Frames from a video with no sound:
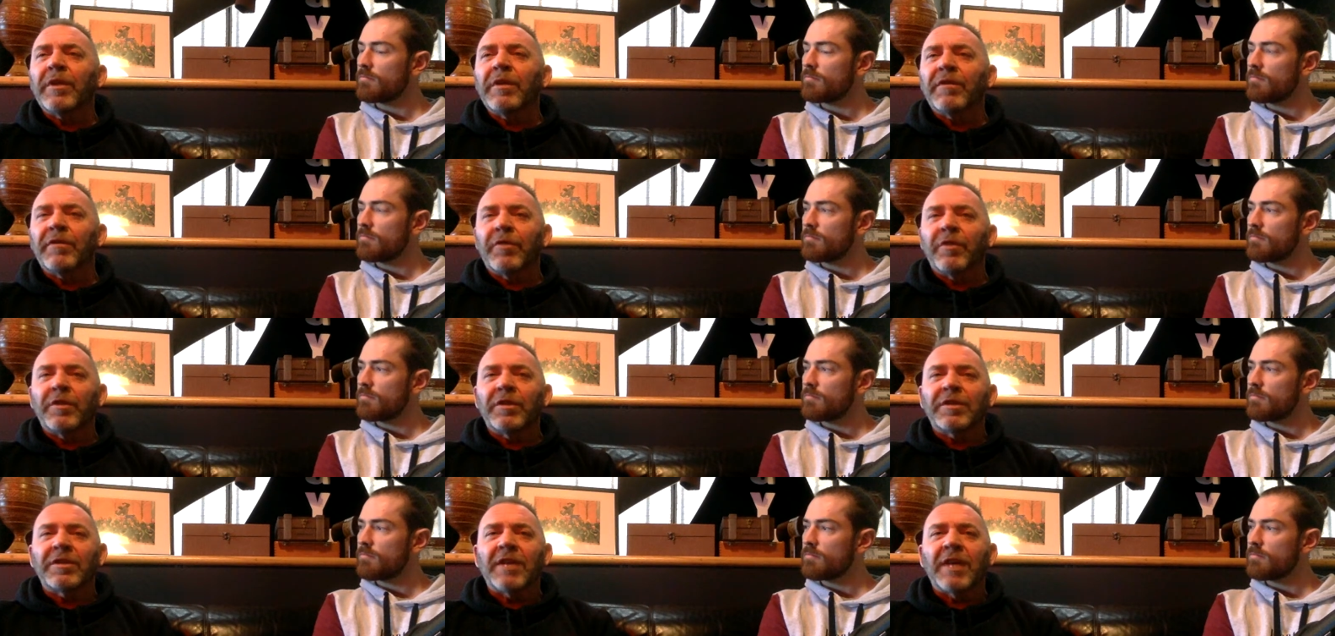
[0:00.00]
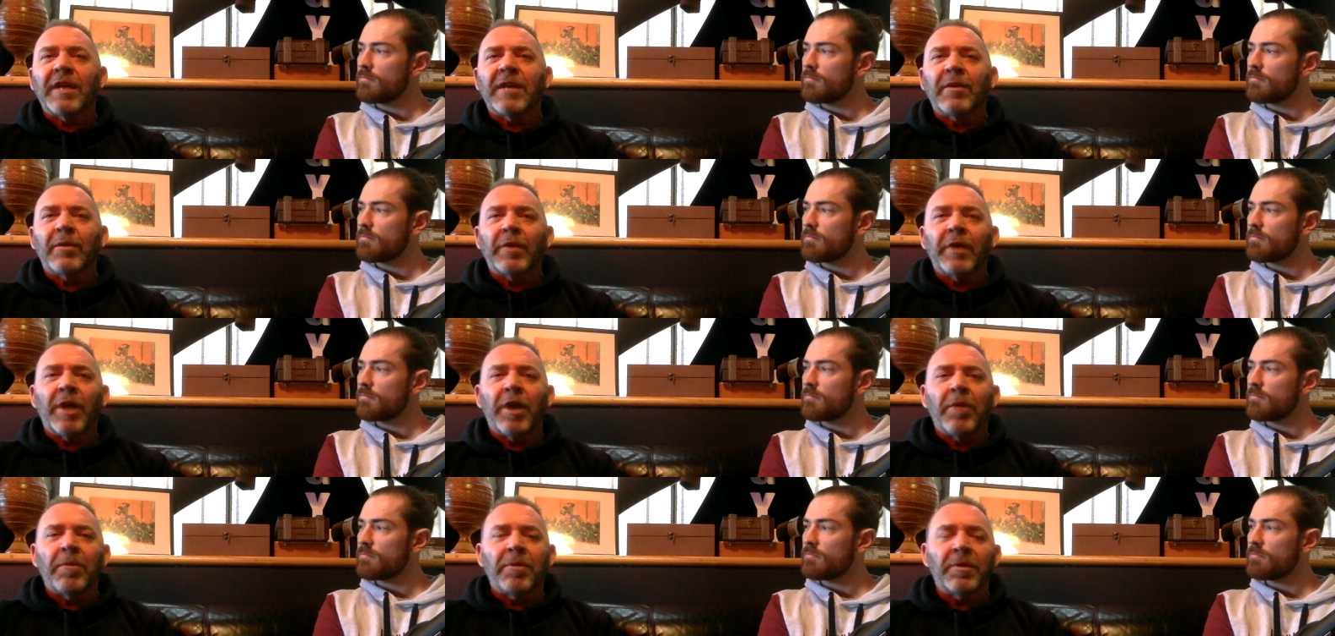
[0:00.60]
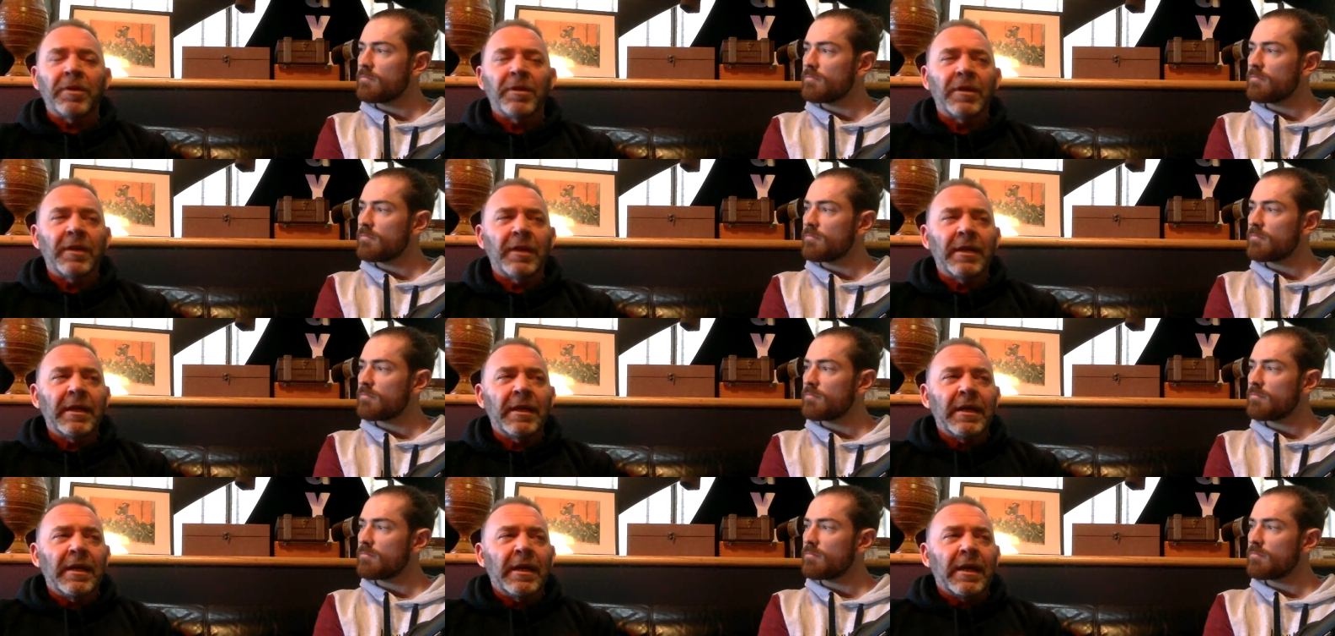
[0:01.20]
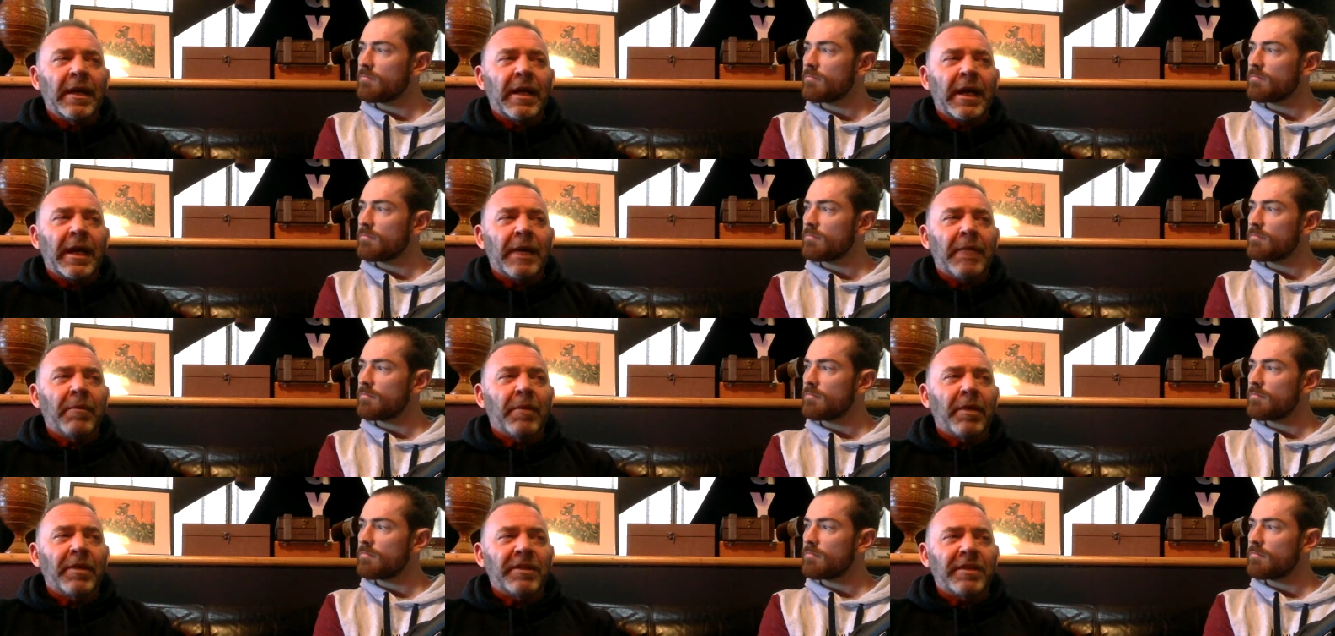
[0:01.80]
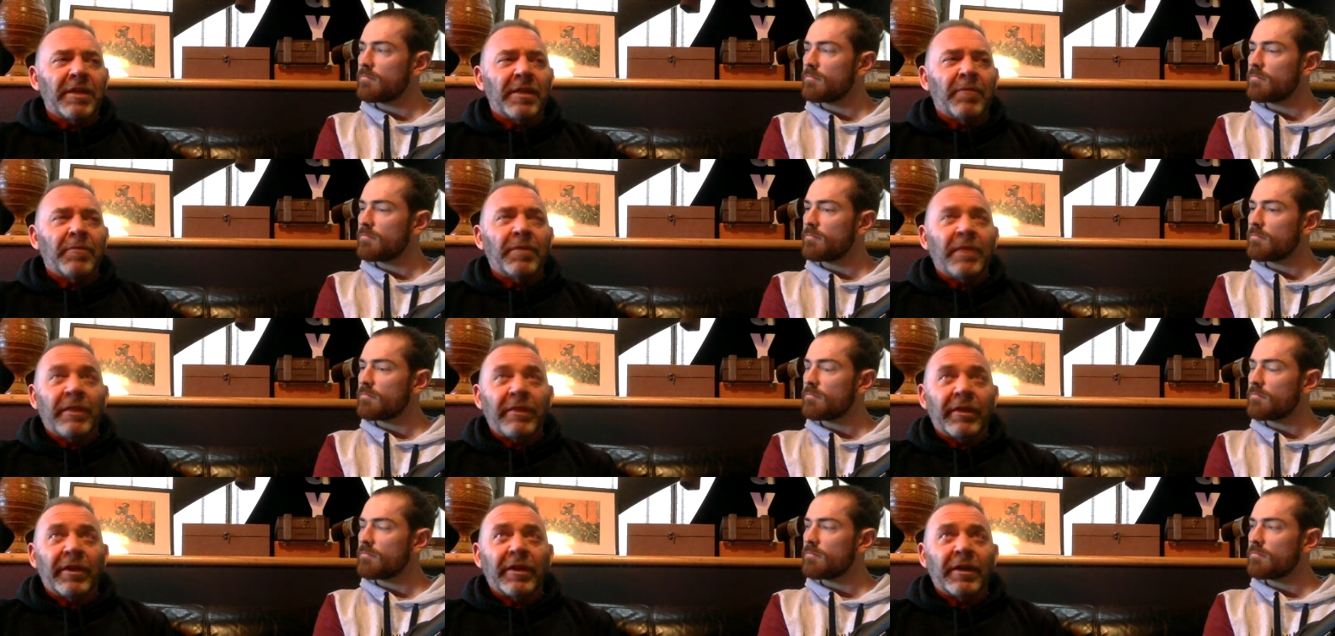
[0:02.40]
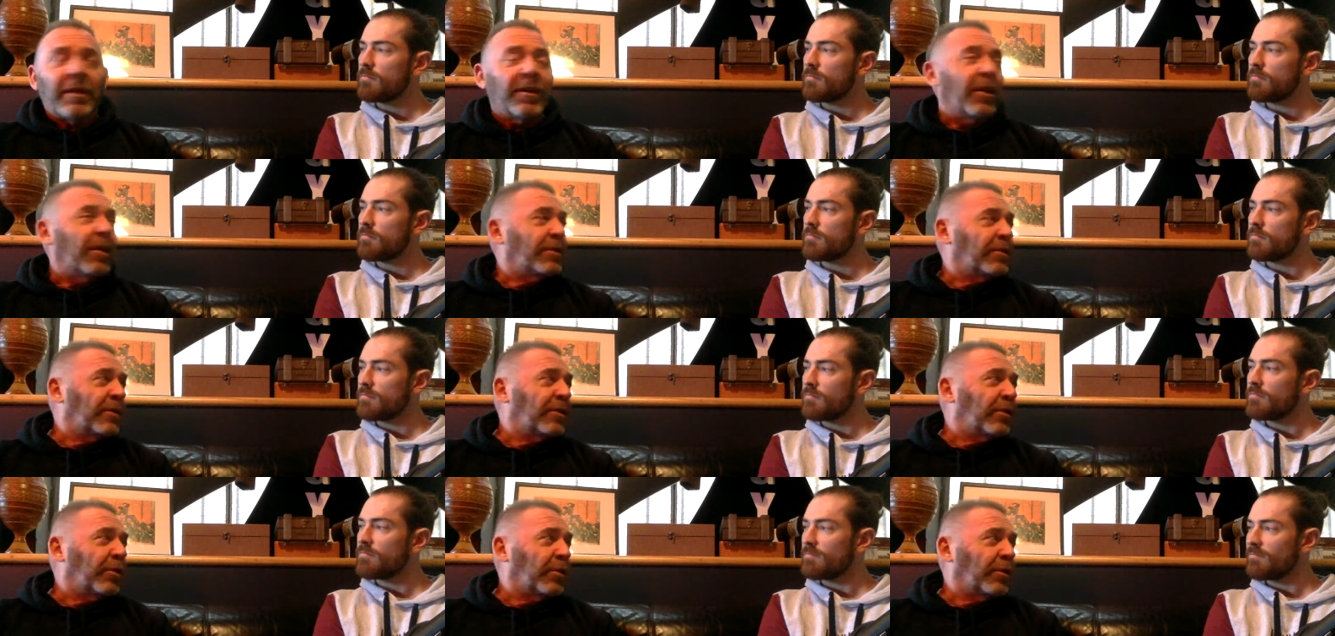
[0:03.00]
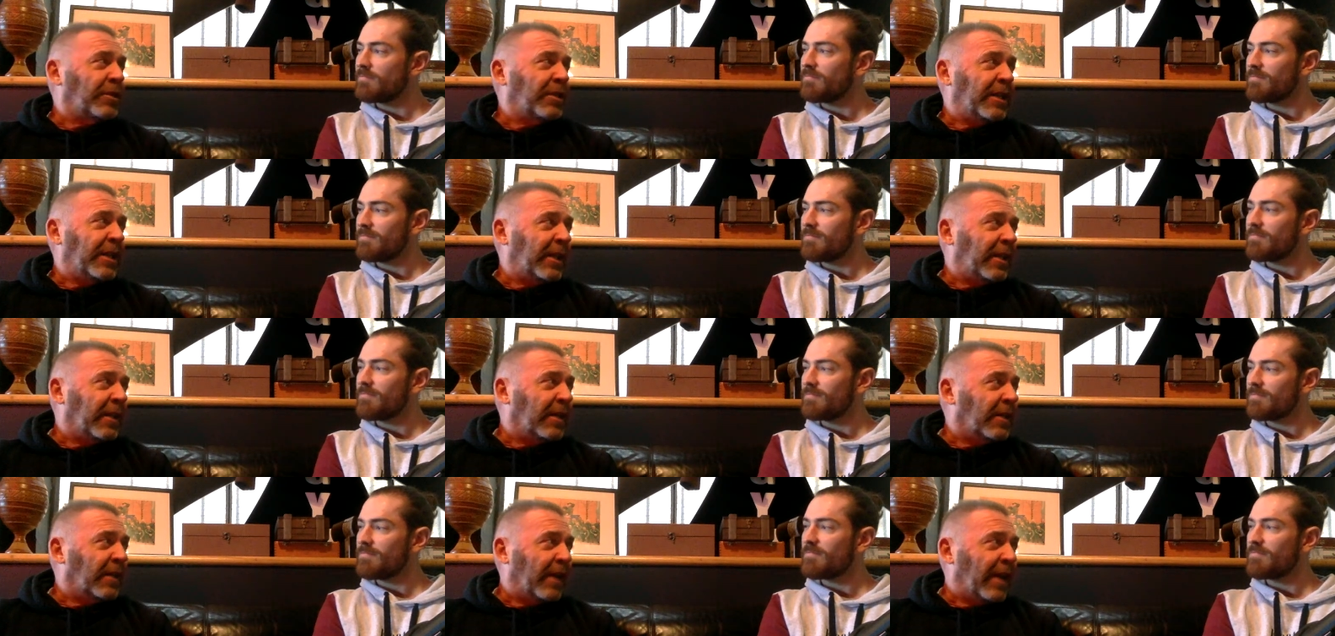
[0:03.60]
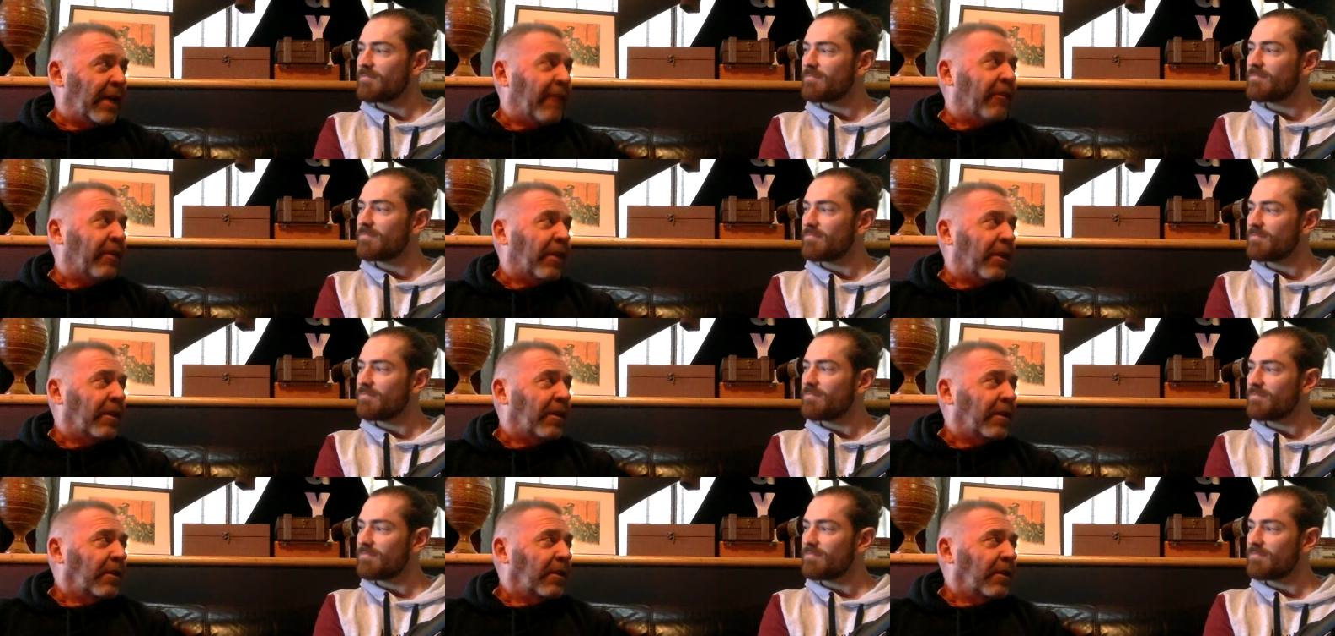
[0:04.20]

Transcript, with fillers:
Speaker 1: the first day that we opened, um, I said, I'm never going to close the doors here ever.